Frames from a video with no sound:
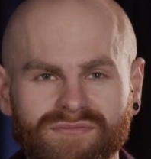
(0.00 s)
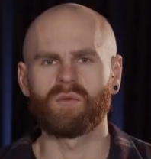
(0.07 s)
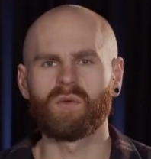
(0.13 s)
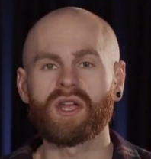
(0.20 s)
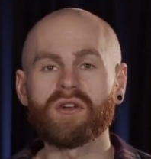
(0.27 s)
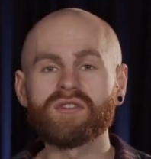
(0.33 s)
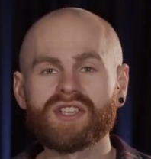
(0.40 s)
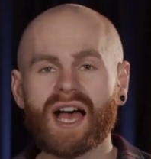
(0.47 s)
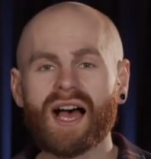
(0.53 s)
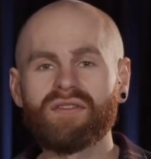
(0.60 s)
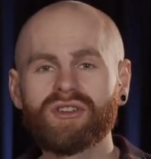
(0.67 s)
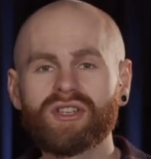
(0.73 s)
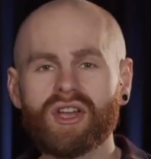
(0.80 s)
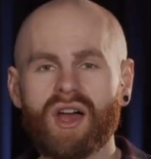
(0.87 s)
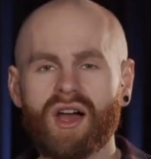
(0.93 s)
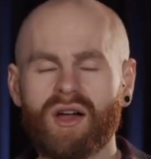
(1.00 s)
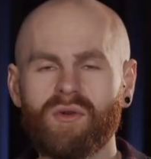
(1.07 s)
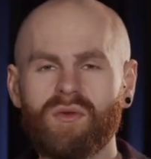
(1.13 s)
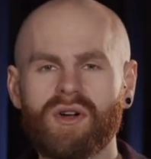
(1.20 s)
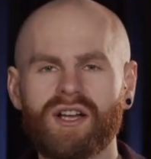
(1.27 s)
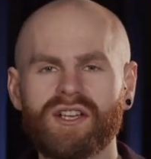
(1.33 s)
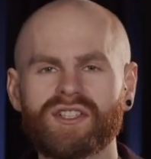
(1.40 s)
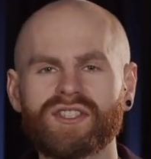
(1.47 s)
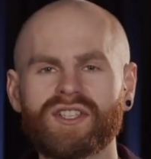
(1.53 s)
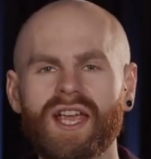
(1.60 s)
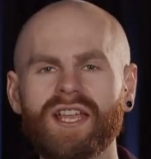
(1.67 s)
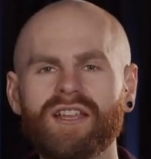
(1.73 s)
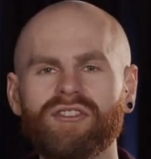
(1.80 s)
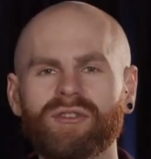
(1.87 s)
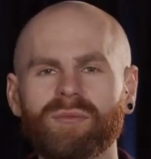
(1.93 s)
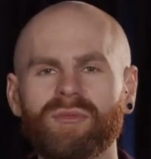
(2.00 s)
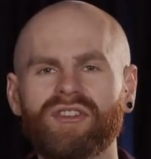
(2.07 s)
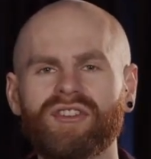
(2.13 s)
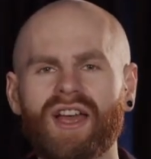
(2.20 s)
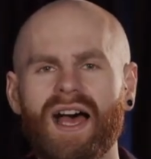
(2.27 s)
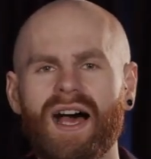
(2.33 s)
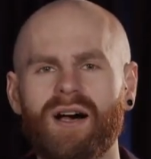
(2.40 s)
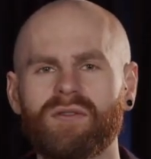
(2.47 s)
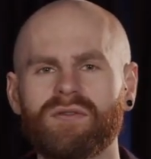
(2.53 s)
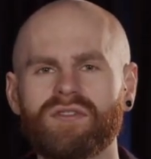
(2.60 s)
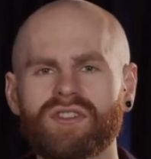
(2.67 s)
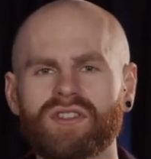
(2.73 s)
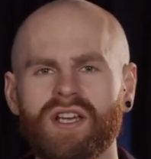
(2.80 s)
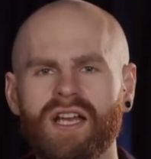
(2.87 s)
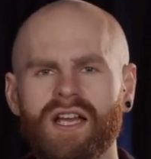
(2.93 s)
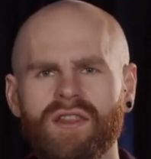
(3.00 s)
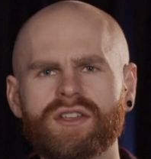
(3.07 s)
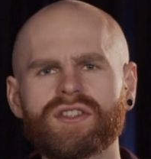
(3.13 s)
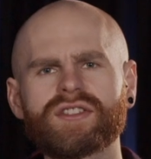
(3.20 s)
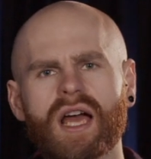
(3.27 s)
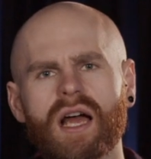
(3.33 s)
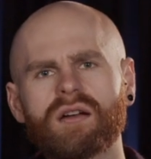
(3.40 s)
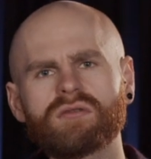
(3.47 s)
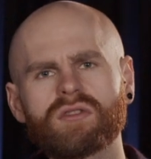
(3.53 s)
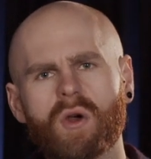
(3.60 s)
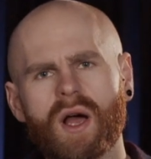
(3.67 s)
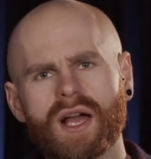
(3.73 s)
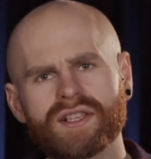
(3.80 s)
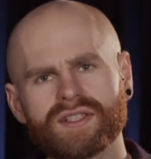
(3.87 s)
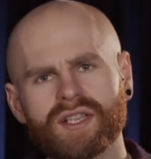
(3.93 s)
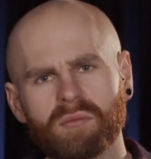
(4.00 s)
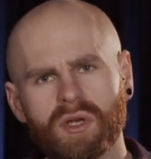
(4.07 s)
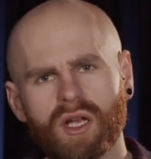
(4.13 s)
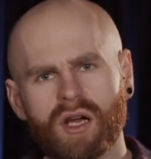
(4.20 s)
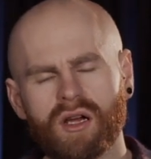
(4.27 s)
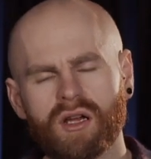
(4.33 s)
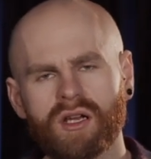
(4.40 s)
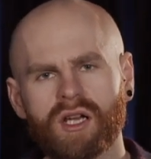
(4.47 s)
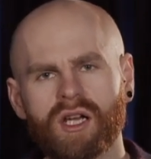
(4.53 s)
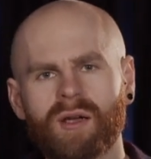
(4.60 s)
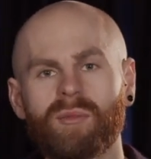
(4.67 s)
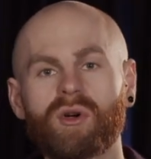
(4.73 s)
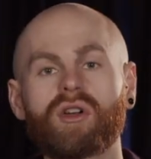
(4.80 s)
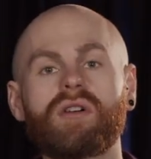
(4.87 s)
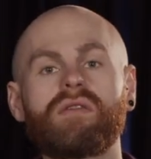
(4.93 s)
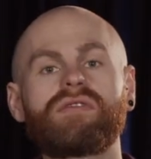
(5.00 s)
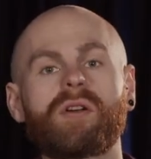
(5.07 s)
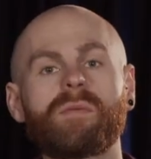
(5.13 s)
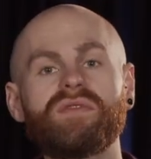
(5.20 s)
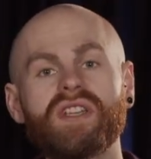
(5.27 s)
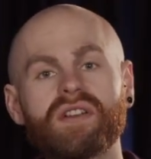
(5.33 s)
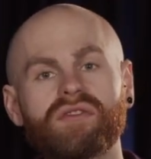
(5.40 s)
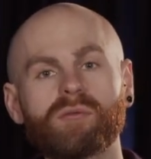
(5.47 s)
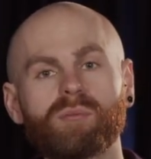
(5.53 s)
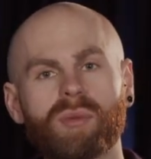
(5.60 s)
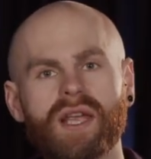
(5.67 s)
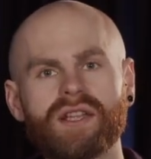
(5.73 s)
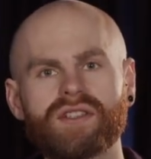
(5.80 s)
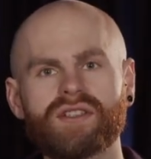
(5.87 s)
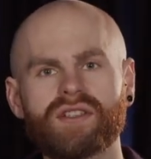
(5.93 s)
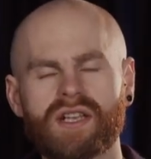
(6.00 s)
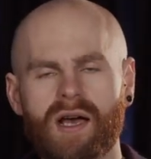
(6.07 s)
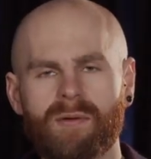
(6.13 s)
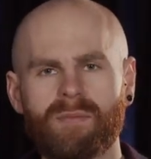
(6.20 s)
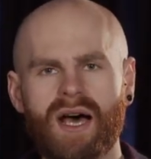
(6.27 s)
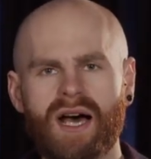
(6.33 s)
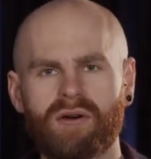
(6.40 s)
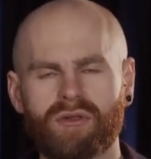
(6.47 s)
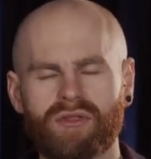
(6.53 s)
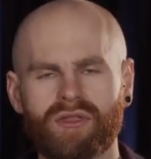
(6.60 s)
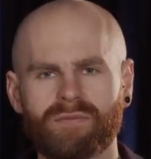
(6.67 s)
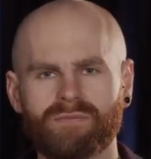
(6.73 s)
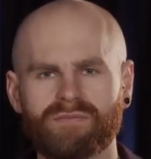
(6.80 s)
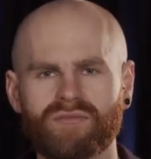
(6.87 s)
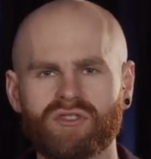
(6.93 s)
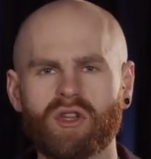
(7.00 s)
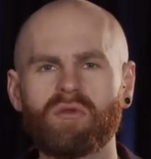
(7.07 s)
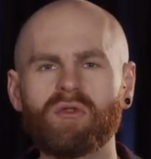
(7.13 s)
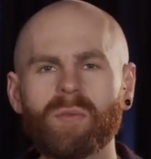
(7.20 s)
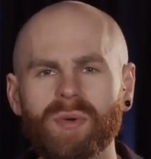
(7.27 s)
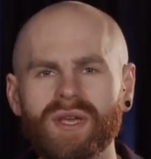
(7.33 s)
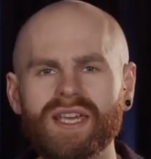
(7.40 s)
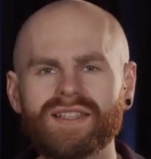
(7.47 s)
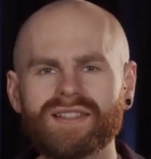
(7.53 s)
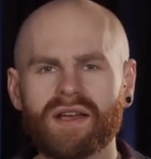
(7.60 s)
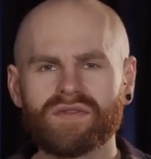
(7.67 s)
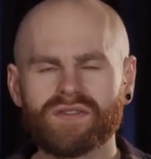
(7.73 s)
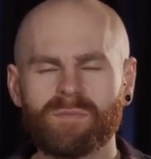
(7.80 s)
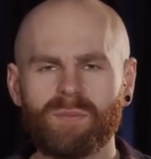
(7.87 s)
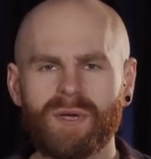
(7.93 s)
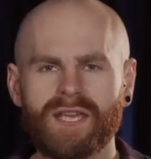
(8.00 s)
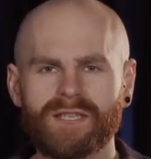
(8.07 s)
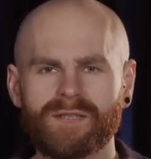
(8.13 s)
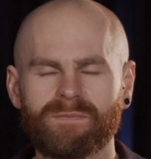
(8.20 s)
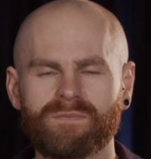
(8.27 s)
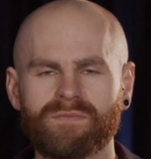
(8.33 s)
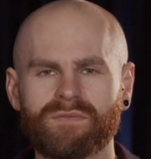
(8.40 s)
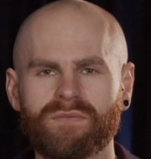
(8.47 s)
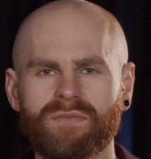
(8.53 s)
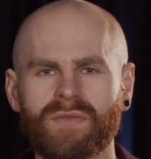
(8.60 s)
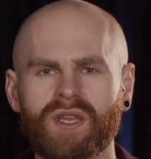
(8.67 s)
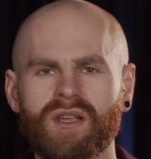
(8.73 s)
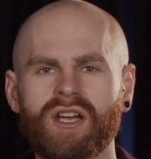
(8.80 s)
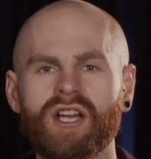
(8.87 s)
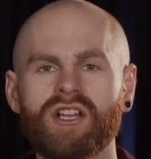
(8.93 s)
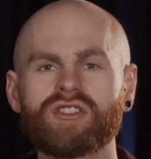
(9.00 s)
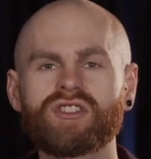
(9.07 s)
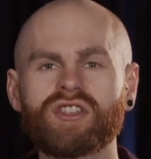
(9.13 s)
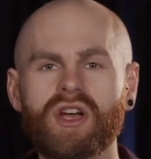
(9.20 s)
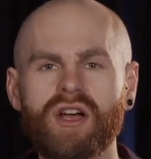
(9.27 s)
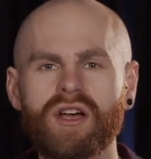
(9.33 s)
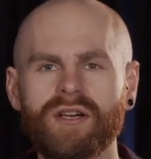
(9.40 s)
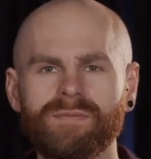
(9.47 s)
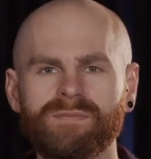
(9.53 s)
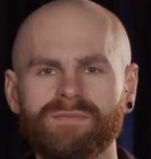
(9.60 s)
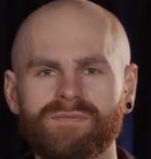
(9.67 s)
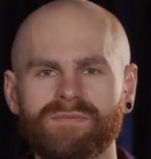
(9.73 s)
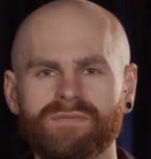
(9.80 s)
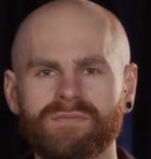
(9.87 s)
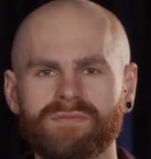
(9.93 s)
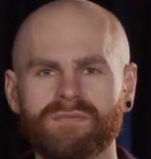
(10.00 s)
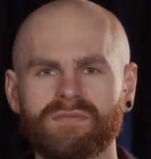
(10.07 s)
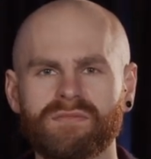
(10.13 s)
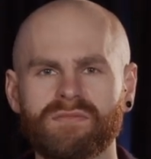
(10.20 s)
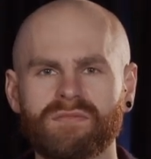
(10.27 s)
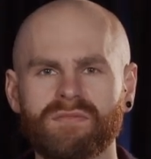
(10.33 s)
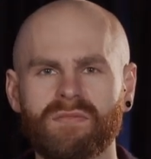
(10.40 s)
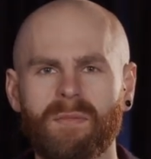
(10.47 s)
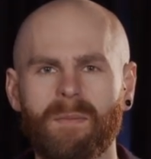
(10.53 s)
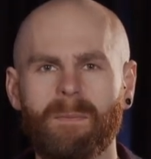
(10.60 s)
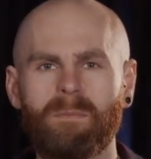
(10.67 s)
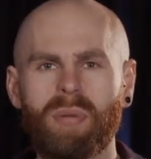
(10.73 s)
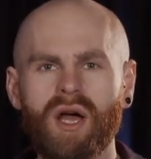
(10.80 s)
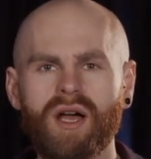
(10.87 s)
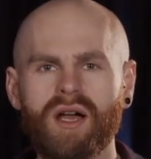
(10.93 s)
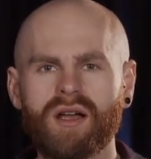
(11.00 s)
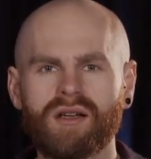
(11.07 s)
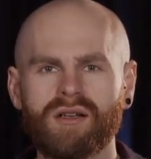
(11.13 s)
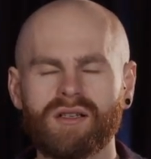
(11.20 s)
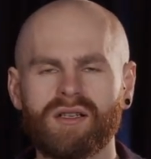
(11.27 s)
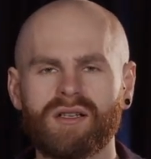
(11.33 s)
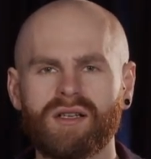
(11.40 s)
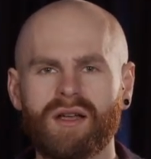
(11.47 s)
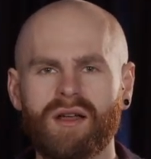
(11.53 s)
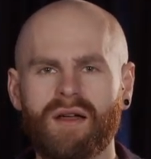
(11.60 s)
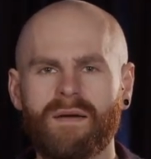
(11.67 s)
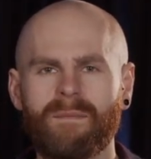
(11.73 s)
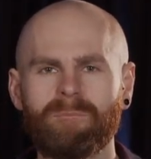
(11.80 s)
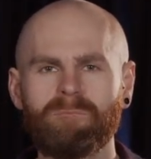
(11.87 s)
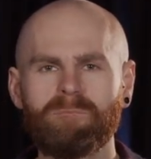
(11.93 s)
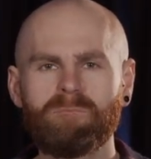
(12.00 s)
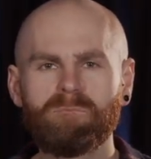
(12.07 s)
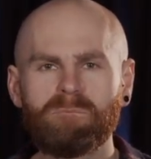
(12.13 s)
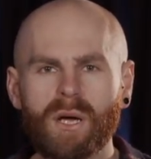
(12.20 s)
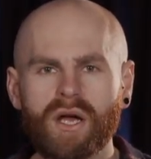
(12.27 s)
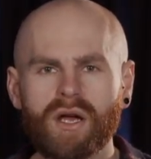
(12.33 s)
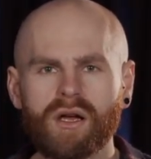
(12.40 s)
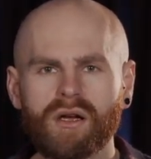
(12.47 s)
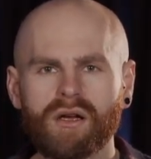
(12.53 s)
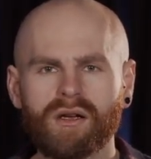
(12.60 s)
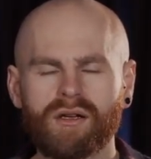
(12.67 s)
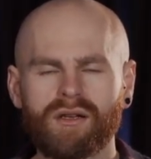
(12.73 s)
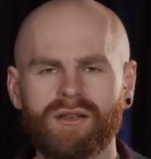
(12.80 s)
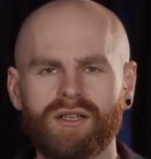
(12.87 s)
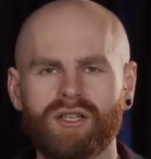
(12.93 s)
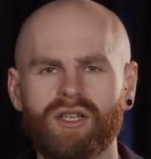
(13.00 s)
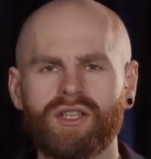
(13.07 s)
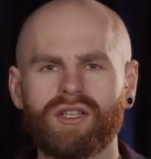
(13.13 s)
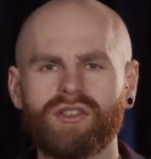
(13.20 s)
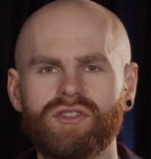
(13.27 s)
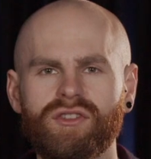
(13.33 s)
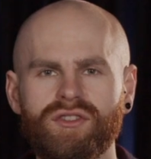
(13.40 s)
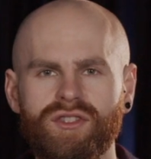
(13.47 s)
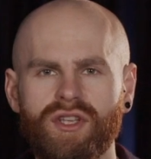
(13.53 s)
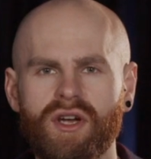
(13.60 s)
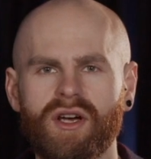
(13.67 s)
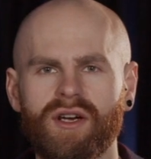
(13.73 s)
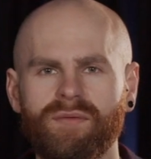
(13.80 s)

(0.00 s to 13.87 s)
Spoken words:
We're going to have a go at saying some sounds that sound quite similar but come from different places in our mouth. So repeat after me. T, p, b, d.